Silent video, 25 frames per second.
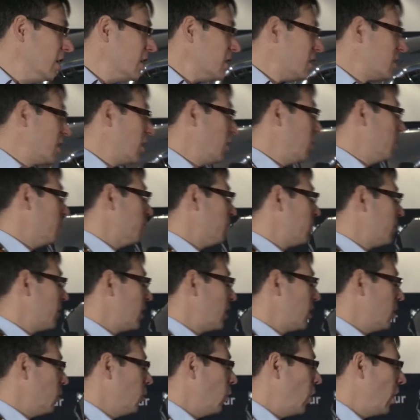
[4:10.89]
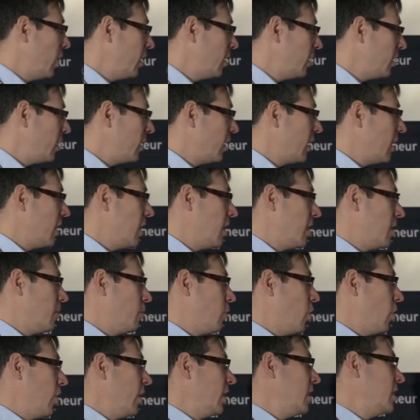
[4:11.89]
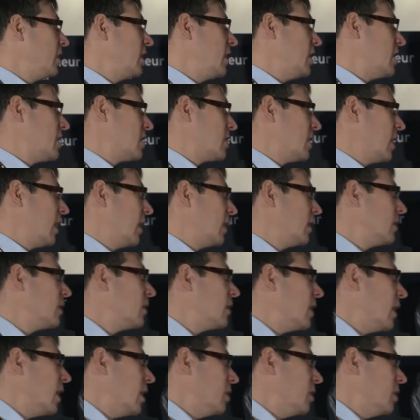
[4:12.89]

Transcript: So one point is that